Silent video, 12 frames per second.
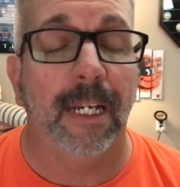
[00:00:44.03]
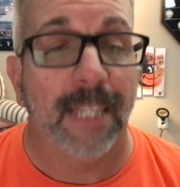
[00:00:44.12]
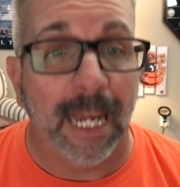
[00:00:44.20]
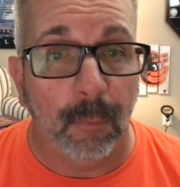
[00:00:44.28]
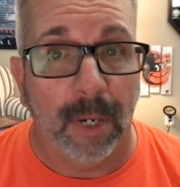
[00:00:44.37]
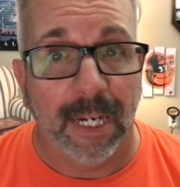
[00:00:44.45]

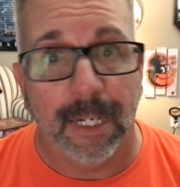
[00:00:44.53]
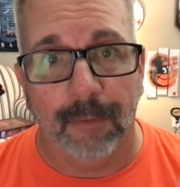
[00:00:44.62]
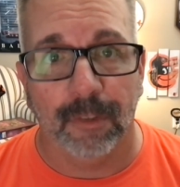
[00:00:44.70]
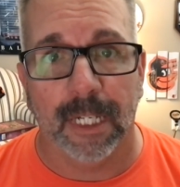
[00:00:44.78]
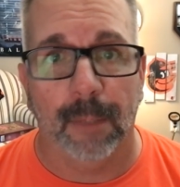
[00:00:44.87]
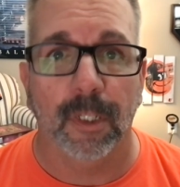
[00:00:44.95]
That way,
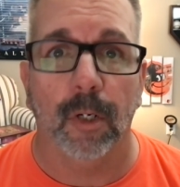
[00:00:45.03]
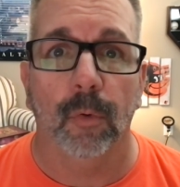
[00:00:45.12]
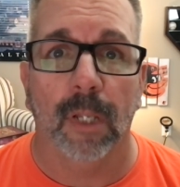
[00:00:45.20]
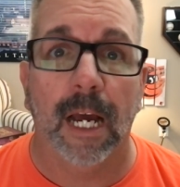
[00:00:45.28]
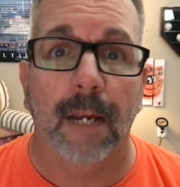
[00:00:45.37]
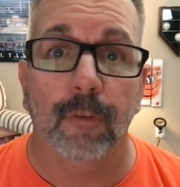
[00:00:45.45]
every time we go
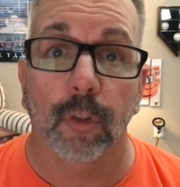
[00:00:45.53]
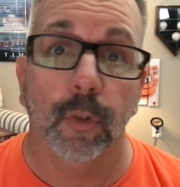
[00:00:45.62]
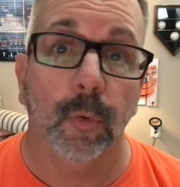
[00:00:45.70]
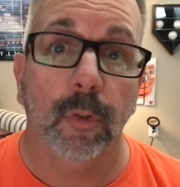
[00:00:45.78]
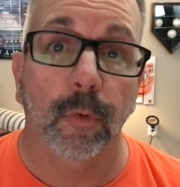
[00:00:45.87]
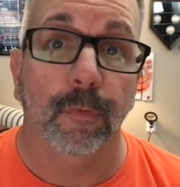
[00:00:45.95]
live or
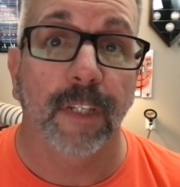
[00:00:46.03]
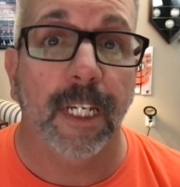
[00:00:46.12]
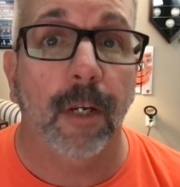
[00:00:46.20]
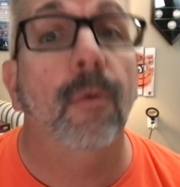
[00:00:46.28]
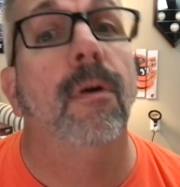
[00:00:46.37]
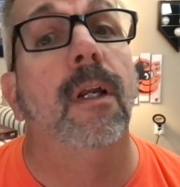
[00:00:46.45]
do a new
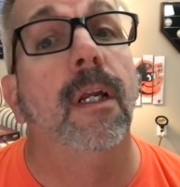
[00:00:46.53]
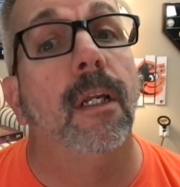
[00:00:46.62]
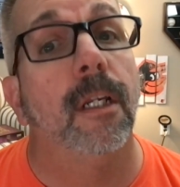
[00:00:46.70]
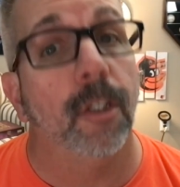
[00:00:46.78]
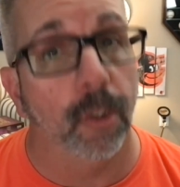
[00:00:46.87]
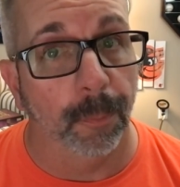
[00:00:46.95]
video,
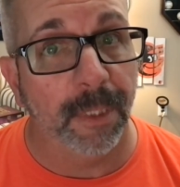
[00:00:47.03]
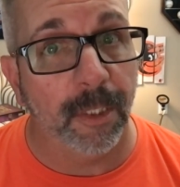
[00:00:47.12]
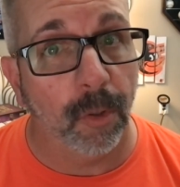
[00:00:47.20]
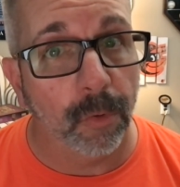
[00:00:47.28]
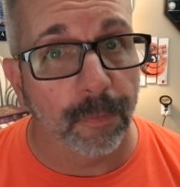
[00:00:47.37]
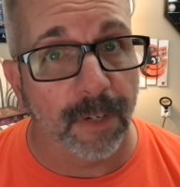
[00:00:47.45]
you'll be
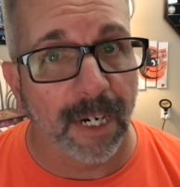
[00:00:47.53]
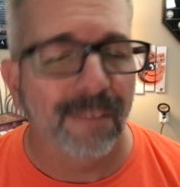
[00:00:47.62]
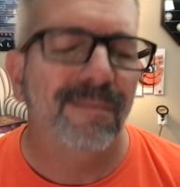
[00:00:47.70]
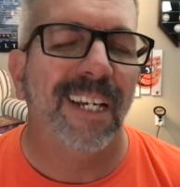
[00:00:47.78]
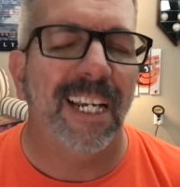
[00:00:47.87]
notified.